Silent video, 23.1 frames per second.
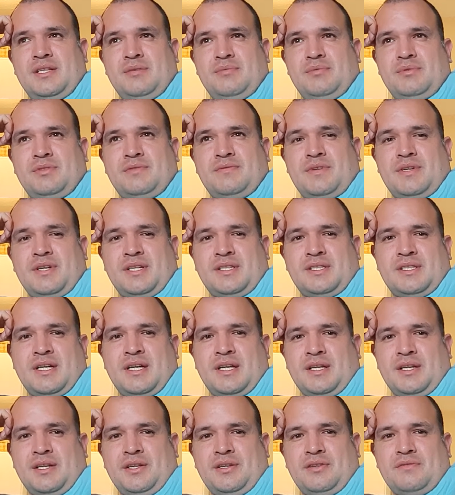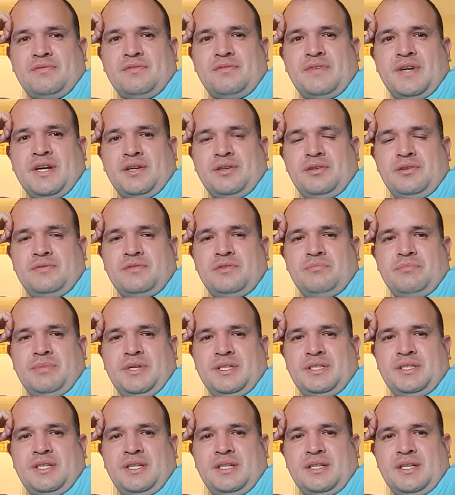it was a very exciting year for Vancouver and
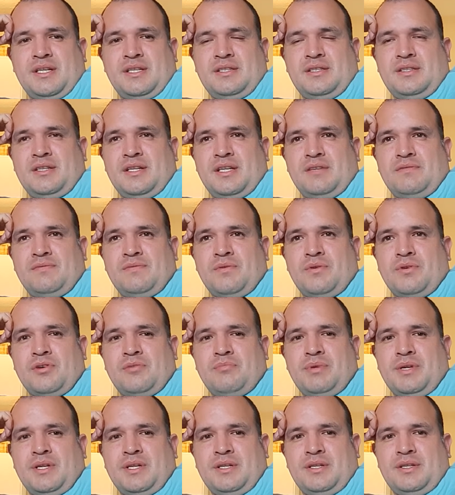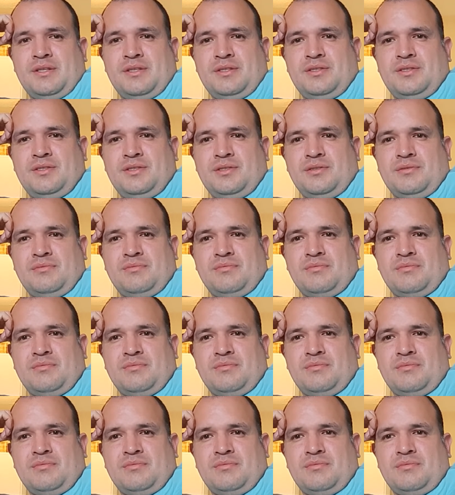BC in 1994 because, you know,